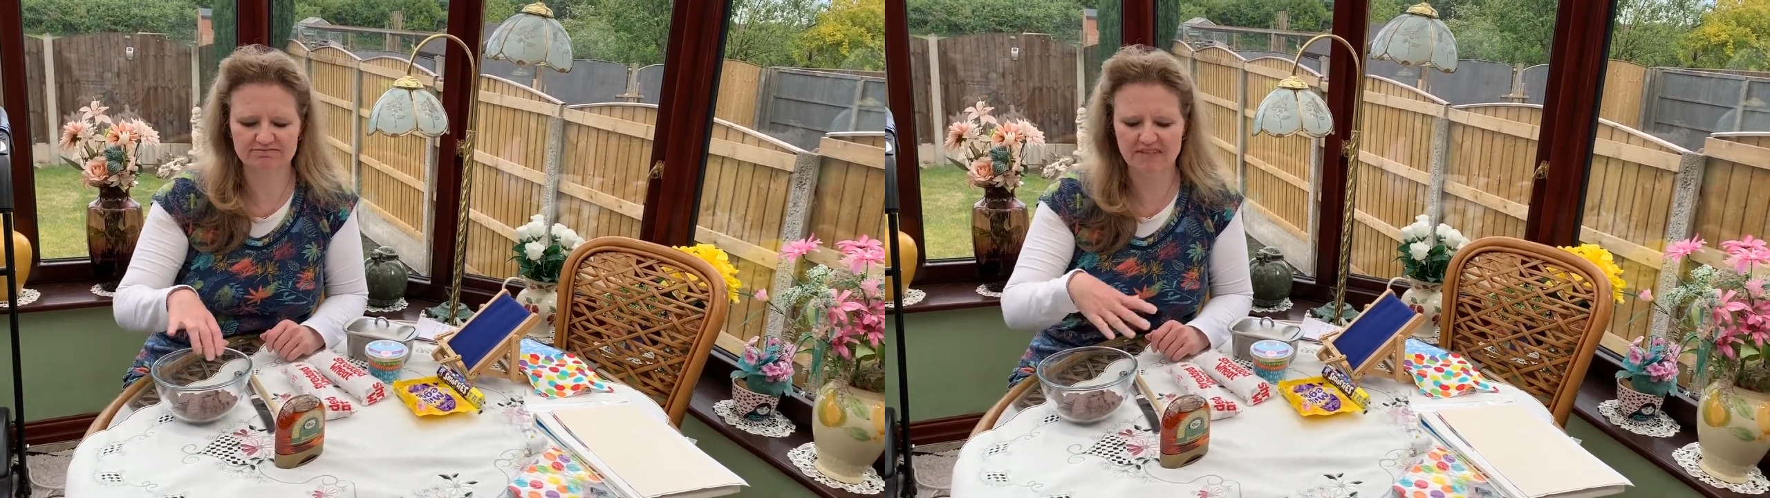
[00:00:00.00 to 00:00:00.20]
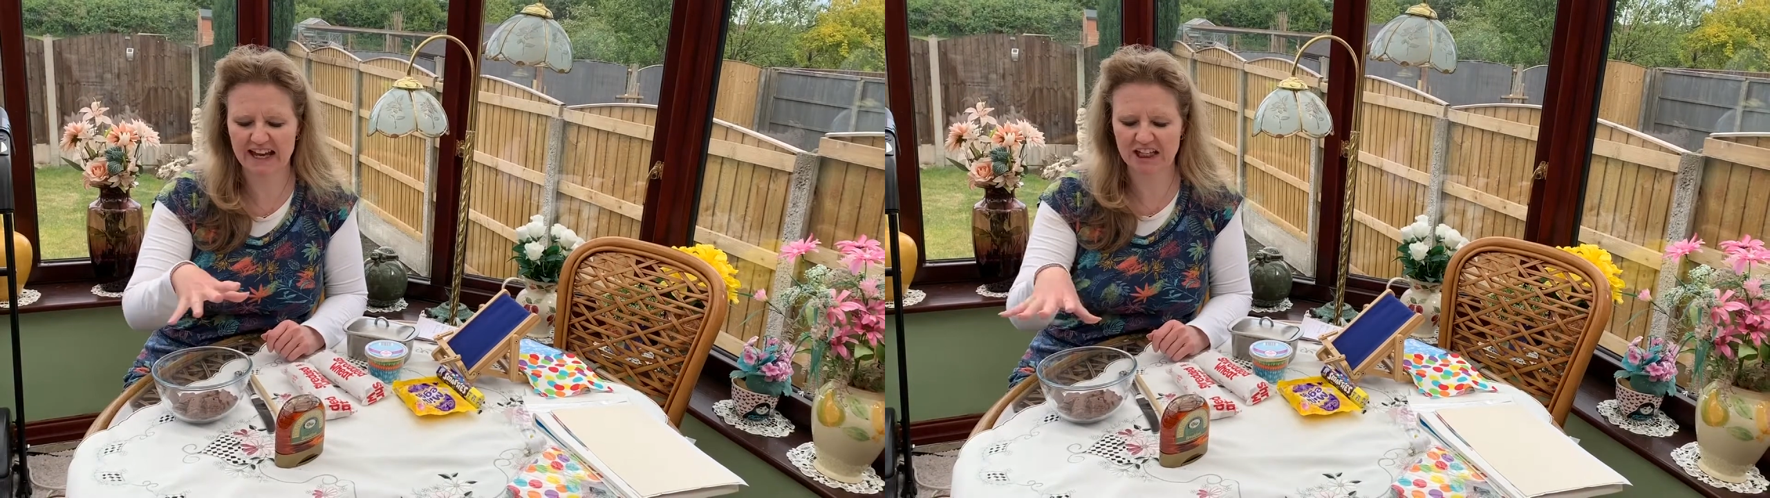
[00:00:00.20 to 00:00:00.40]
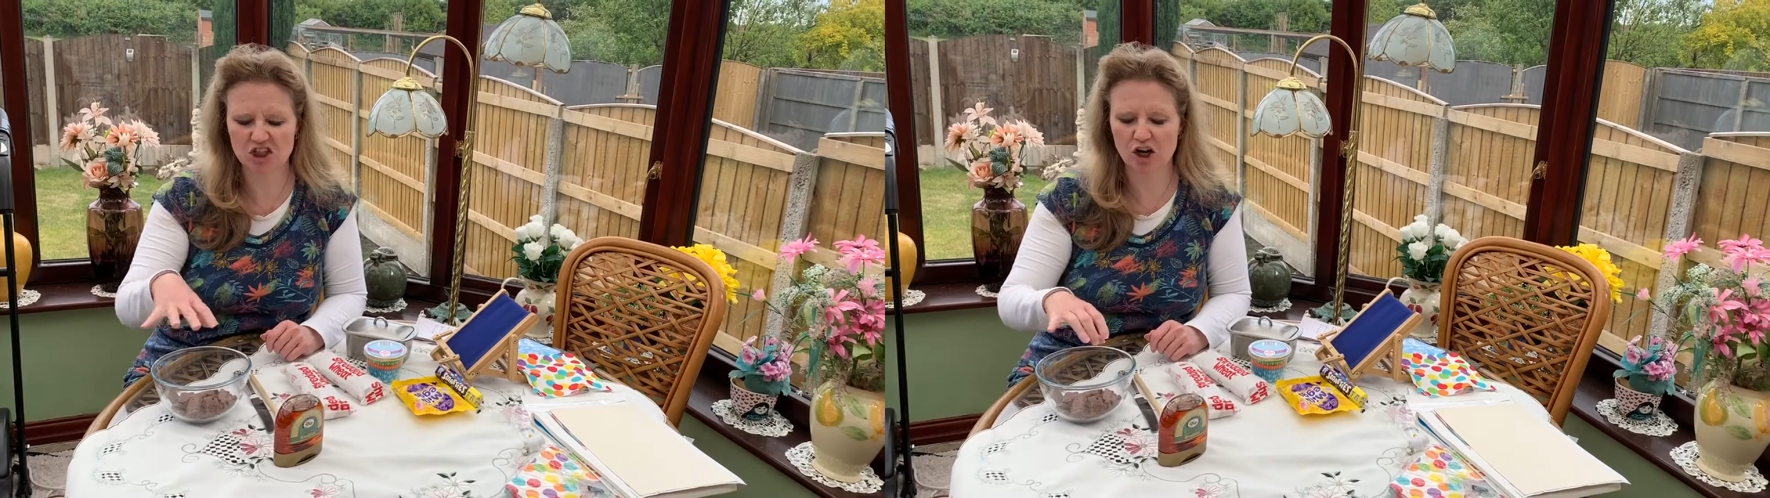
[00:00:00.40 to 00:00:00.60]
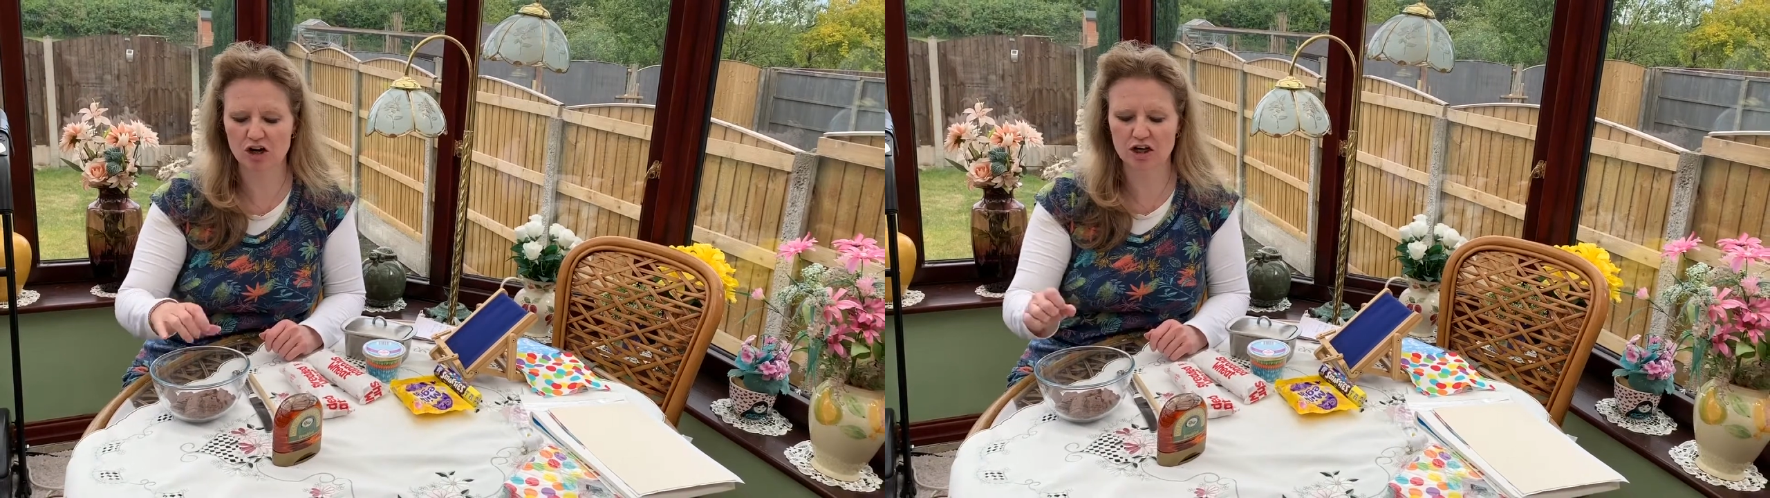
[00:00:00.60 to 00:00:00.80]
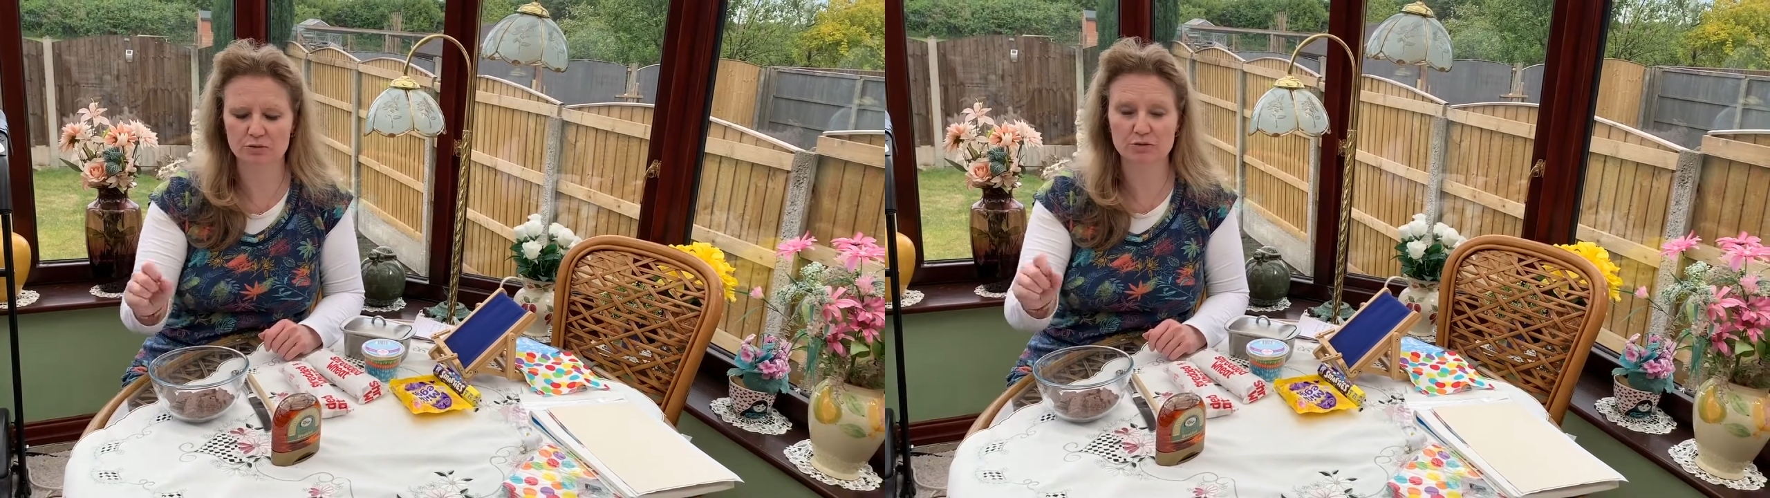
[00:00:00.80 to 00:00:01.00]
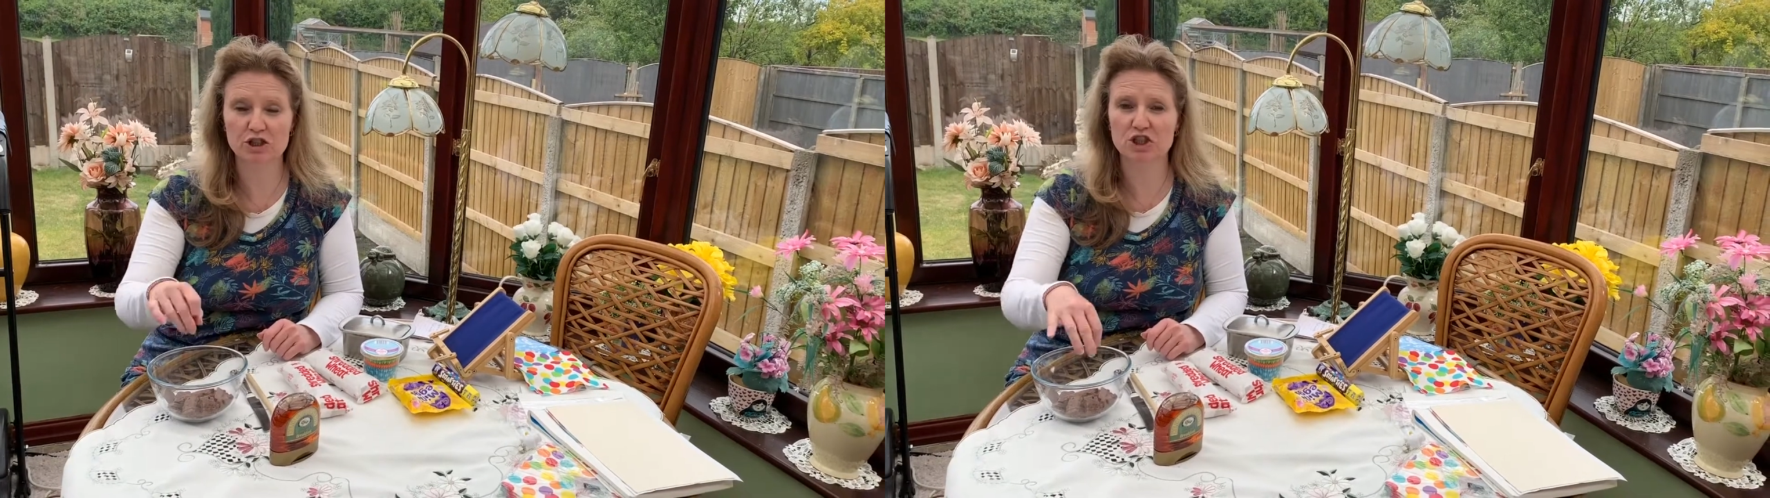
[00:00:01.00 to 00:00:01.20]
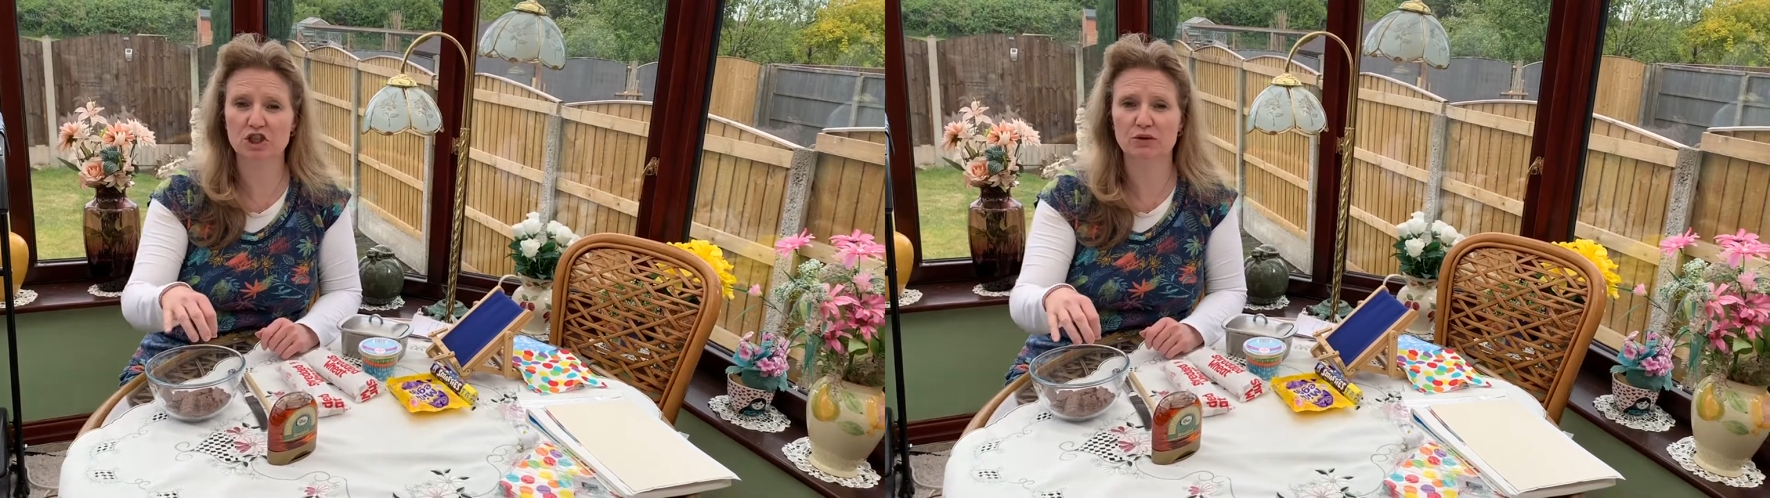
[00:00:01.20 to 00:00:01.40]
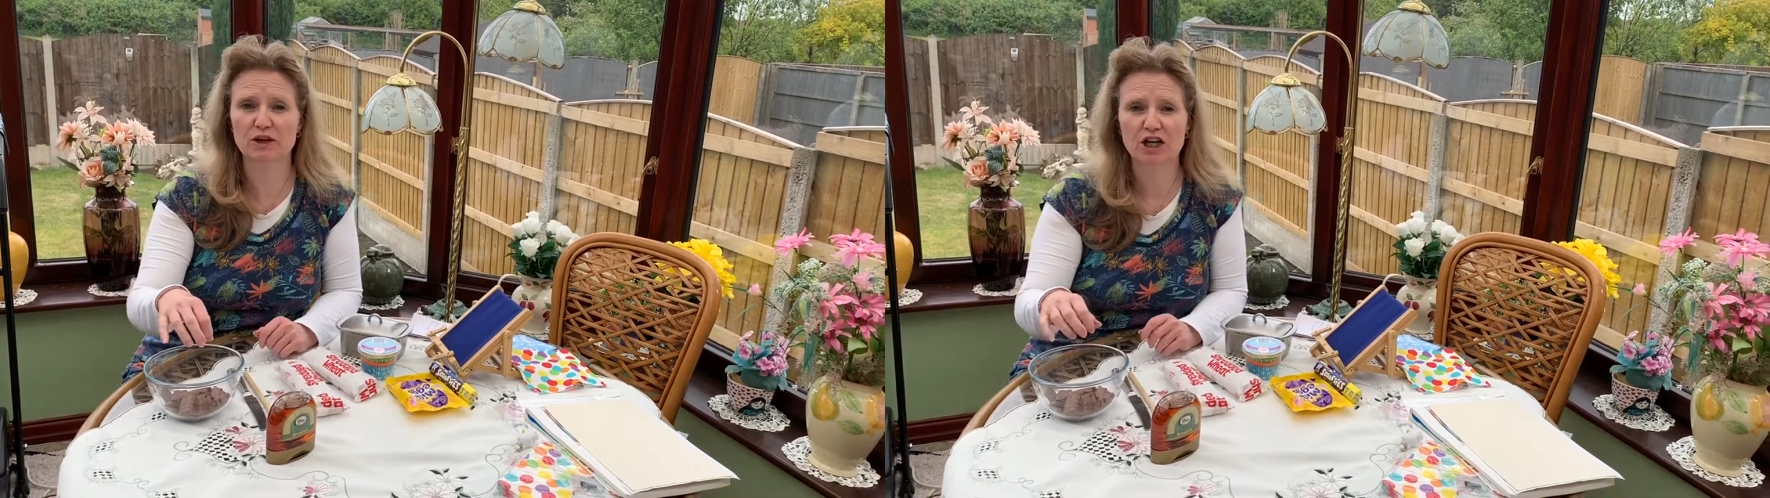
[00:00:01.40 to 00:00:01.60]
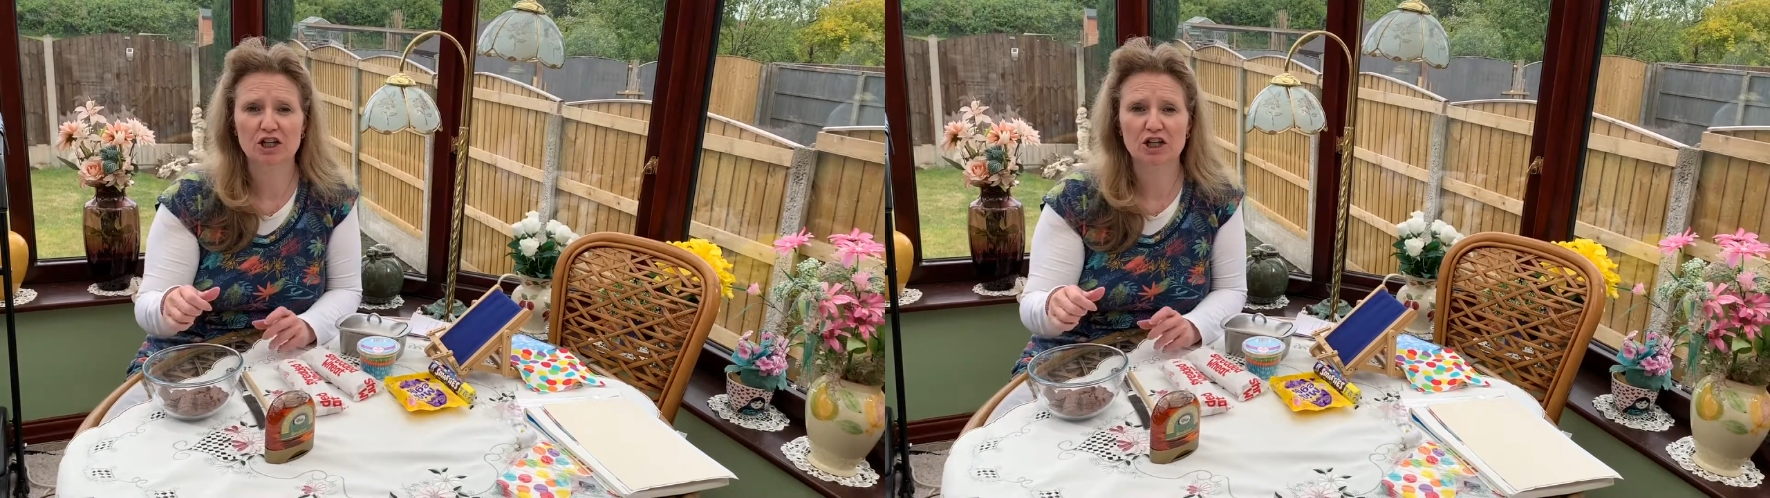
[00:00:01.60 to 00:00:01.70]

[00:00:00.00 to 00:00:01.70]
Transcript: Any chocolate will do.